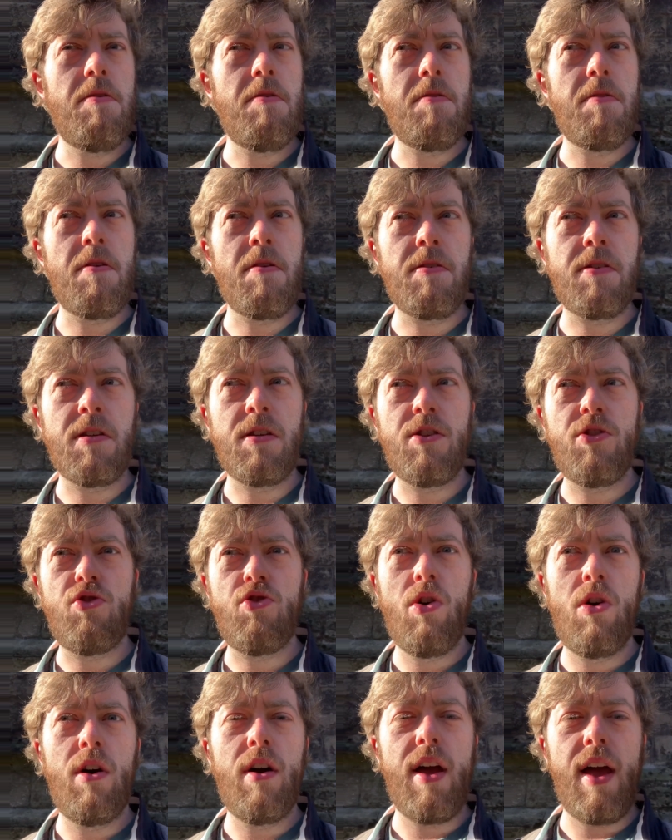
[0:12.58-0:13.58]
There's a
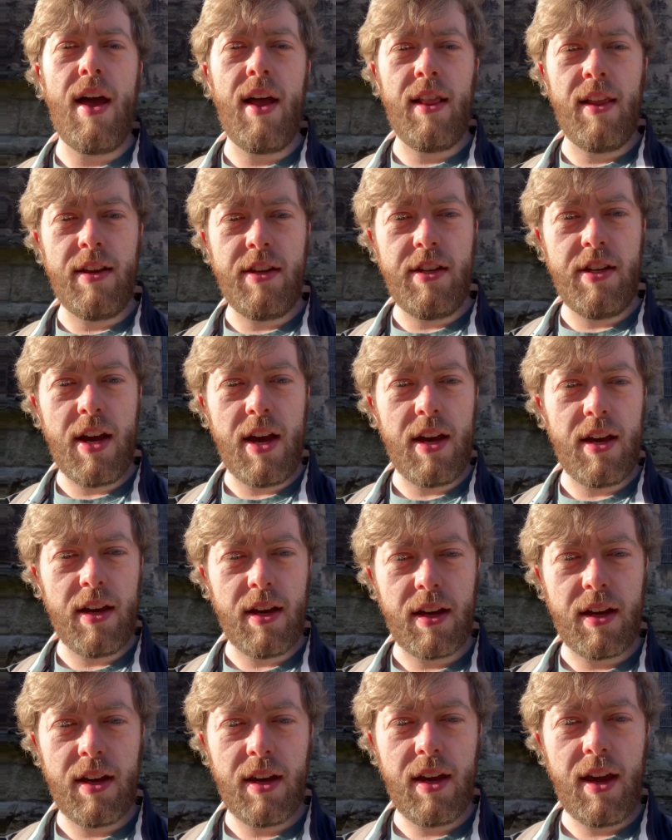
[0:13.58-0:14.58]
strong
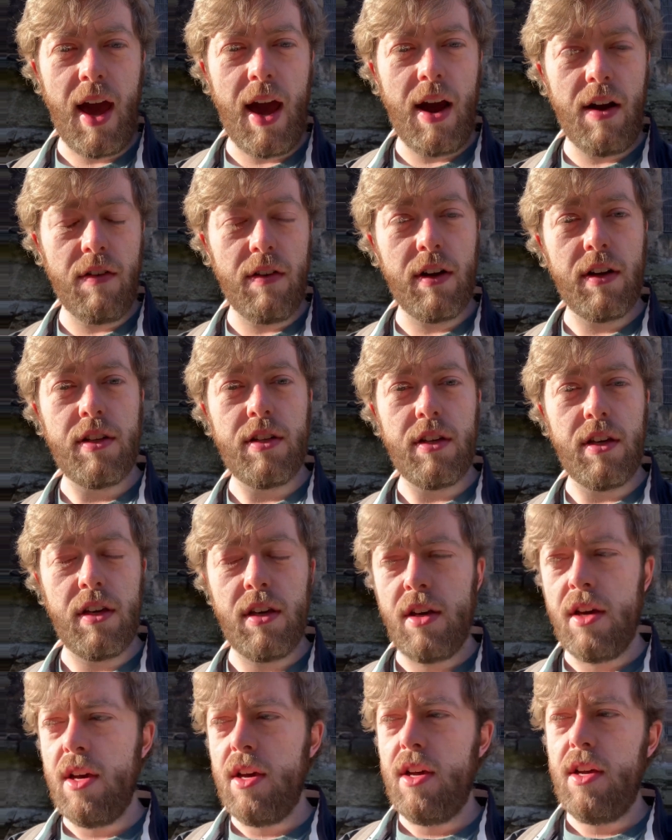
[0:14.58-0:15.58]
elegiac character
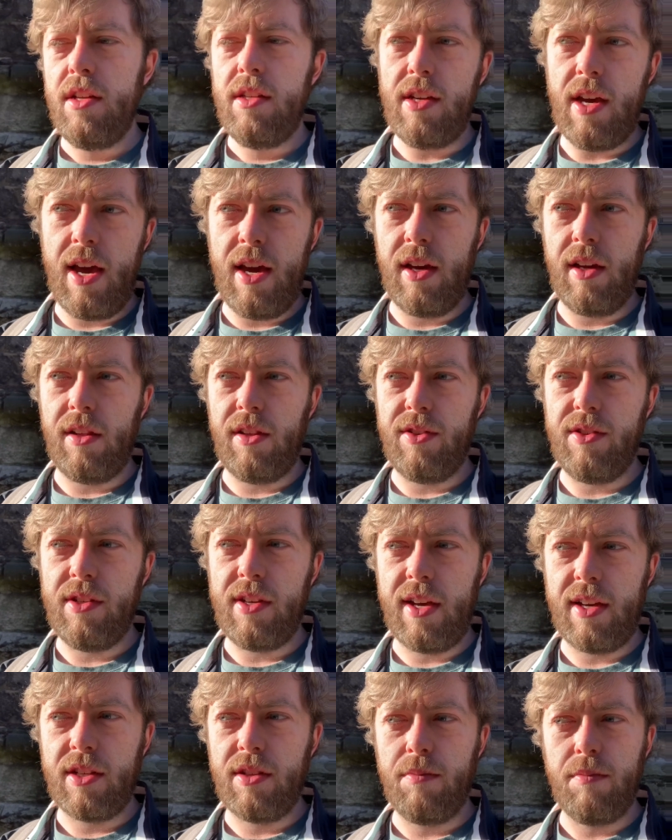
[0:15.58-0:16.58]
to
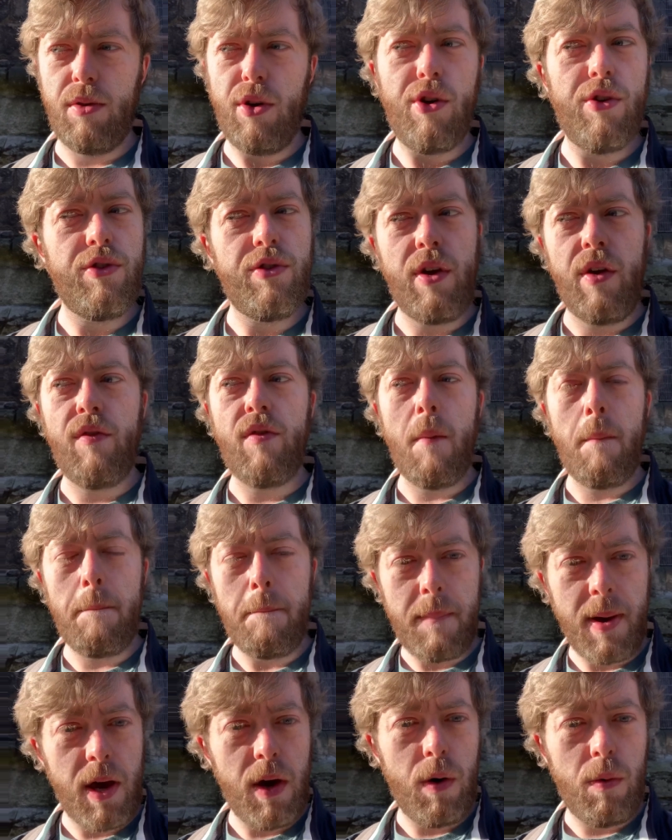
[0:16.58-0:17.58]
Anglo-Saxon poetry, from
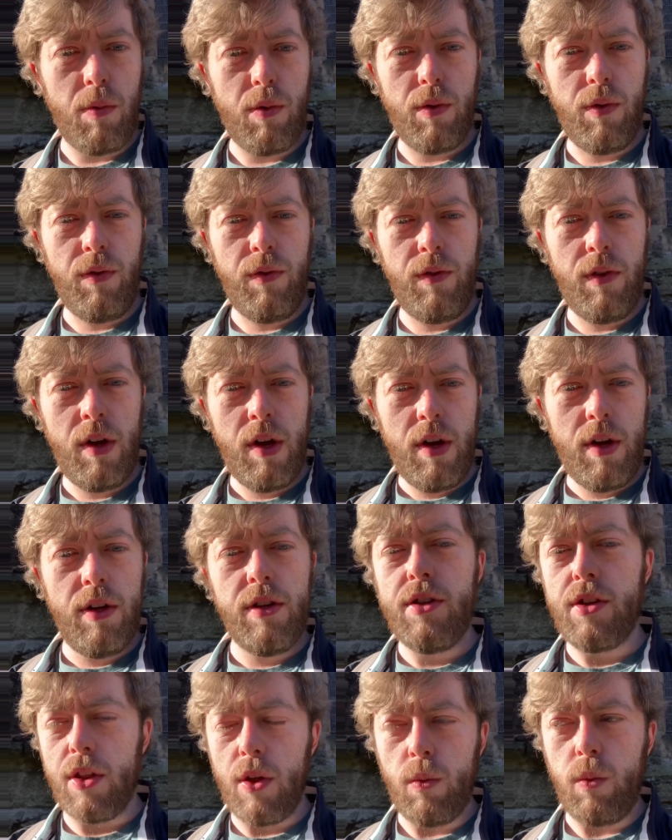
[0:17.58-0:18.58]
Beowulf
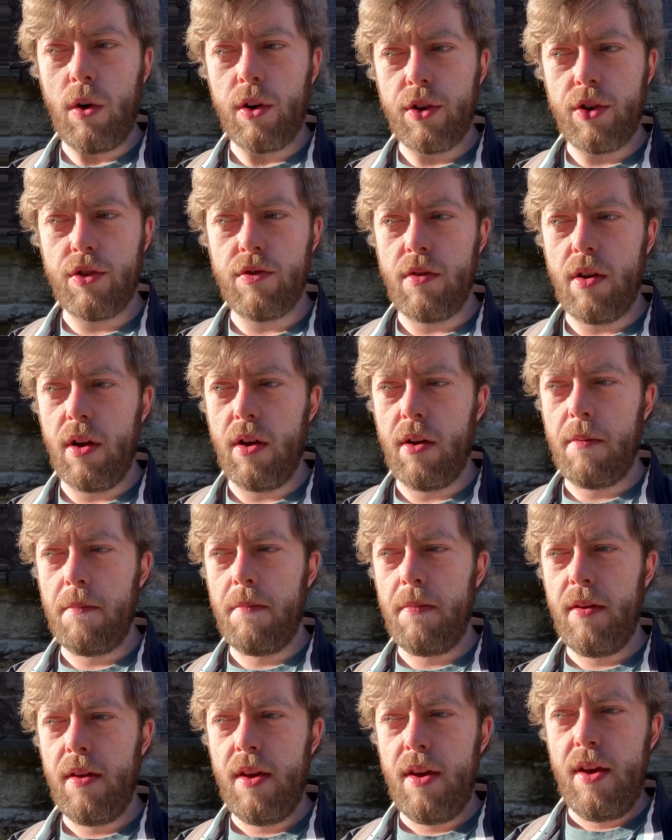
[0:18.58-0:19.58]
to the Wanderer.
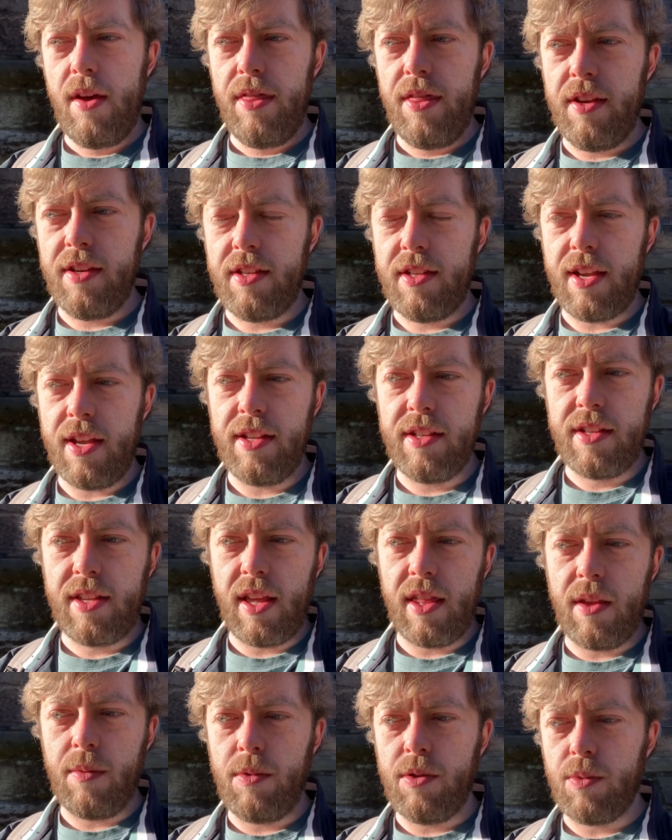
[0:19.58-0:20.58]
This sense
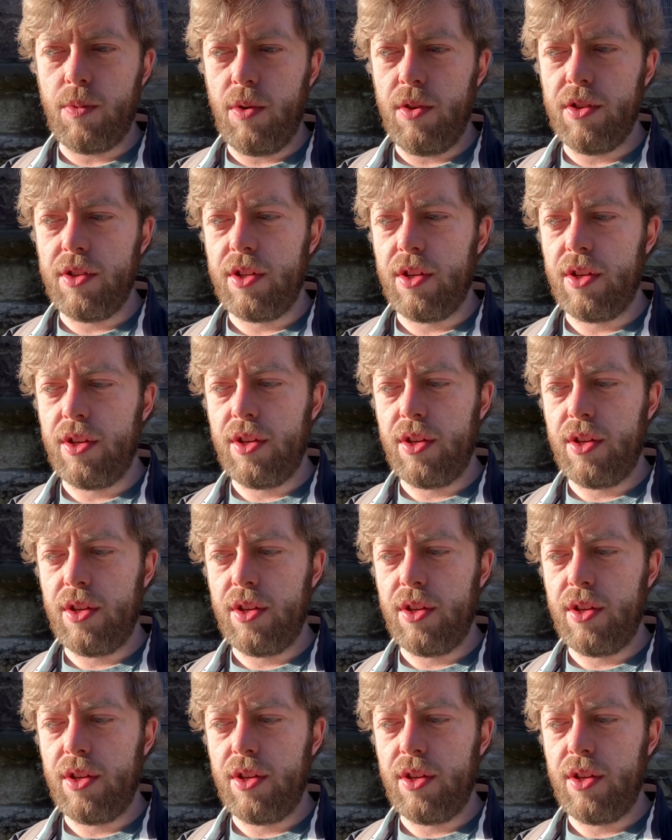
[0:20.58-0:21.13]
that there was once